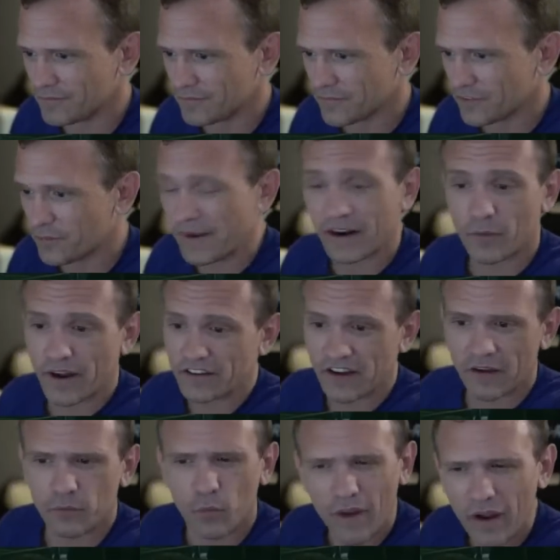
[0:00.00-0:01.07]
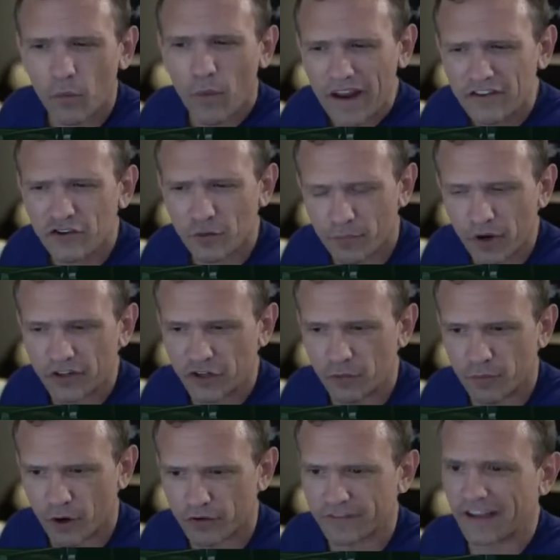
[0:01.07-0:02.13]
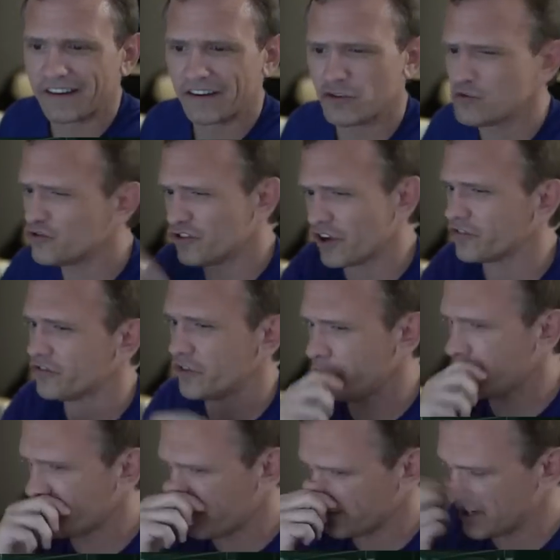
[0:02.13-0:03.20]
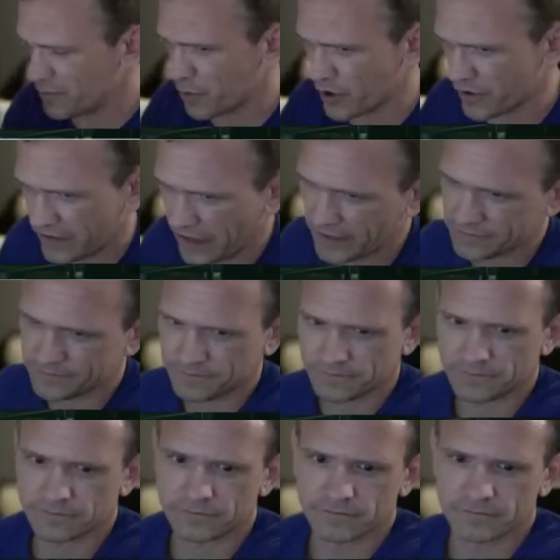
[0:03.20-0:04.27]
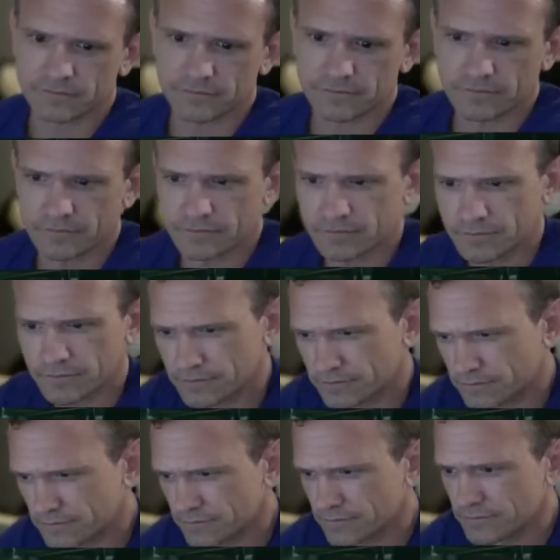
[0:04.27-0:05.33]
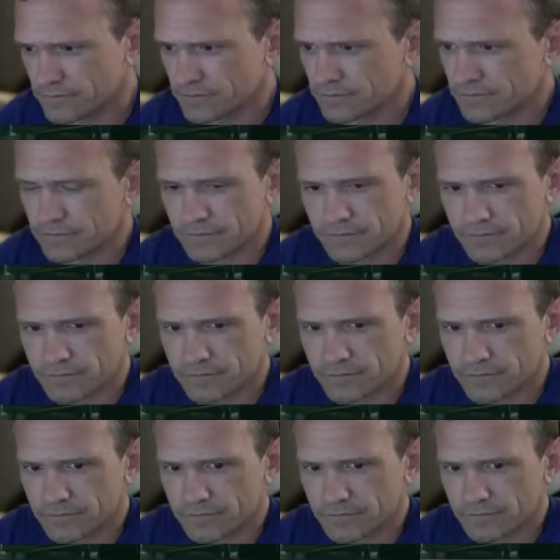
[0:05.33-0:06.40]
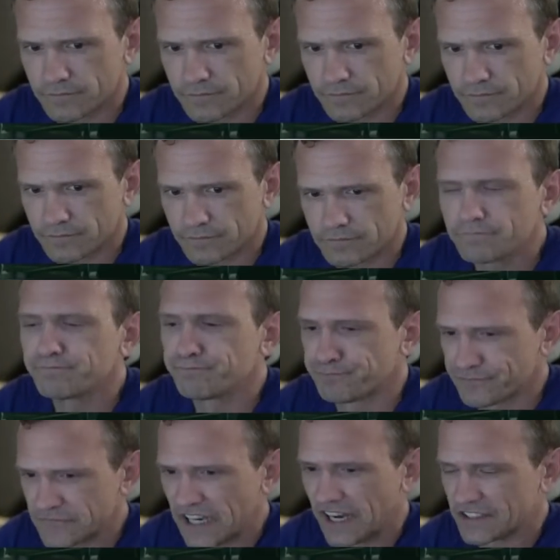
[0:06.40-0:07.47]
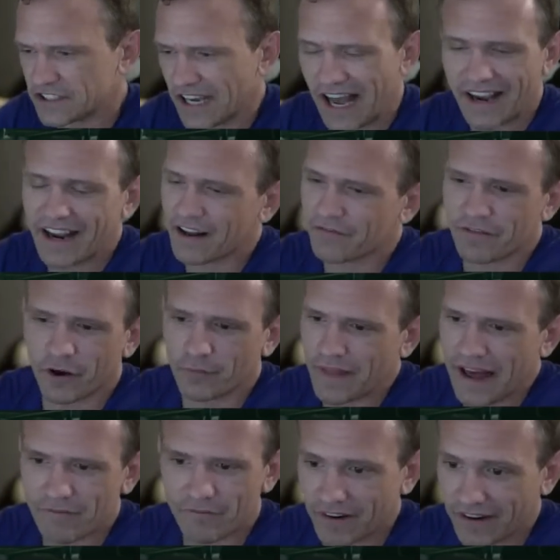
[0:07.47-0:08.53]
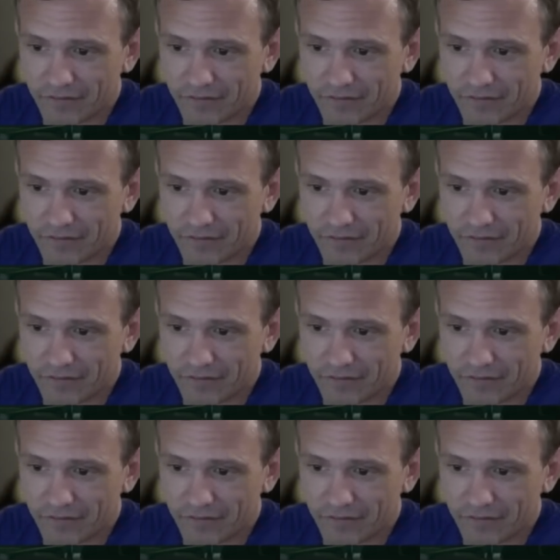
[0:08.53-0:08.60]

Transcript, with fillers: Speaking of which, when's your BookTube birthday? Did you just do your BookTube birthday? Yeah, that was back in like February or March. Gotcha. I gotta film that freaking